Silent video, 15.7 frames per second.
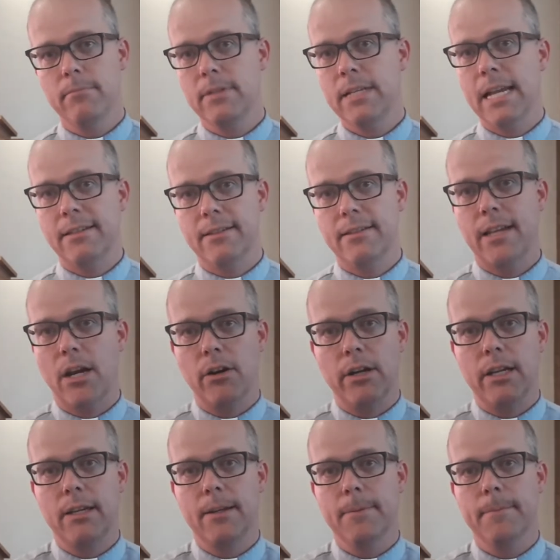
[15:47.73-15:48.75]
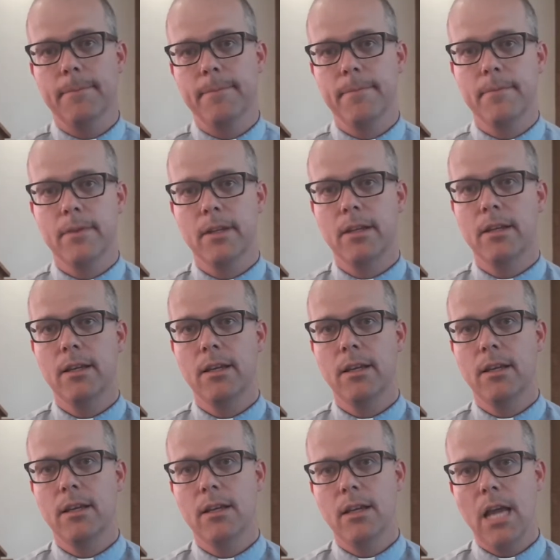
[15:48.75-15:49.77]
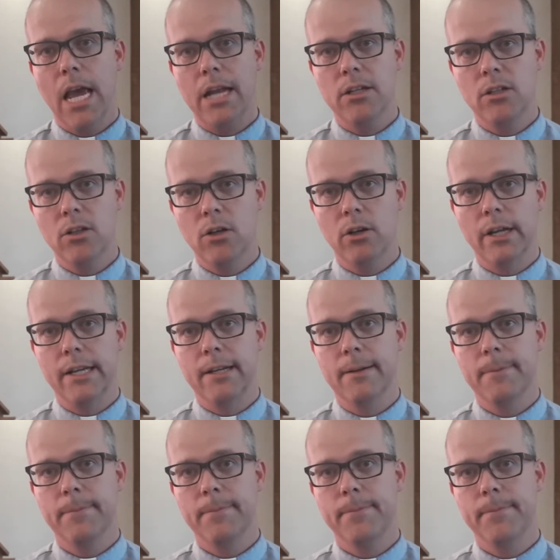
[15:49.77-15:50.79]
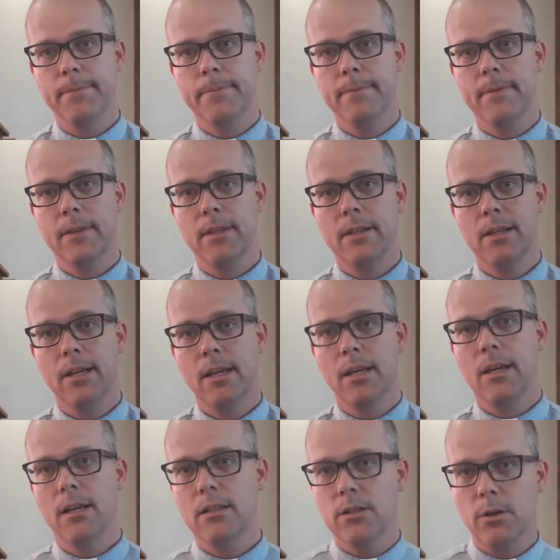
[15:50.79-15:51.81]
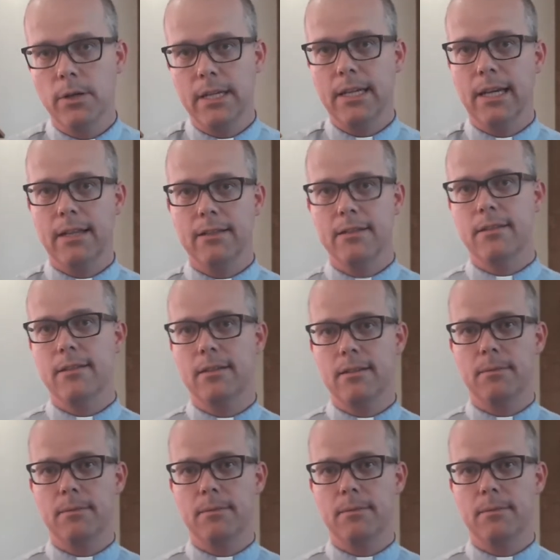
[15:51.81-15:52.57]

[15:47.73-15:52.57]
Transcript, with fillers: necessary and good. And so he gets